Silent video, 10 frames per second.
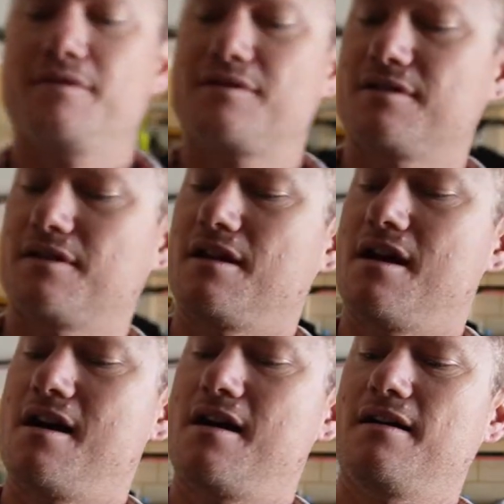which is the
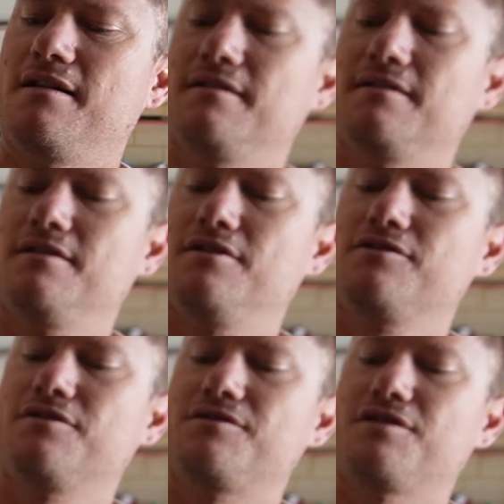
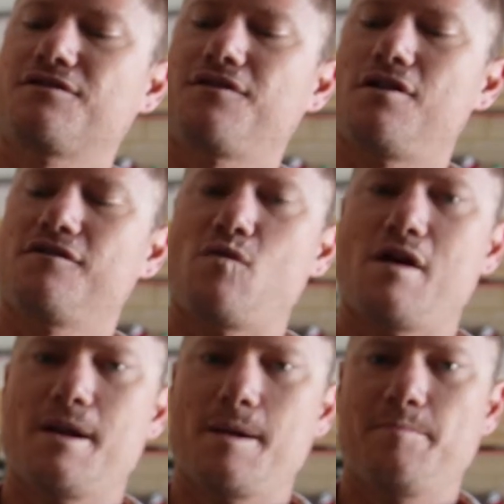
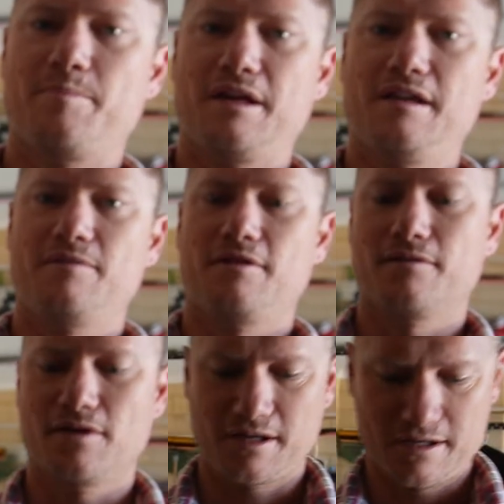R2651P by
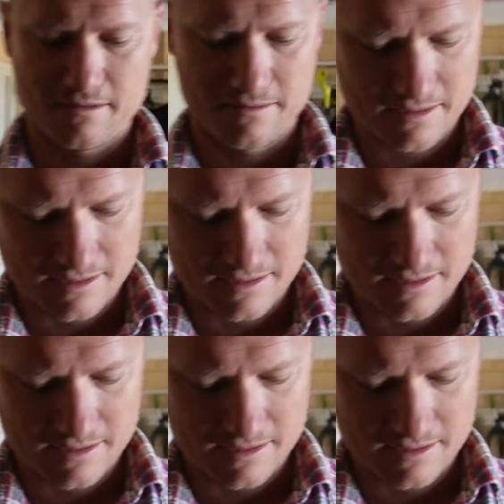Ryko.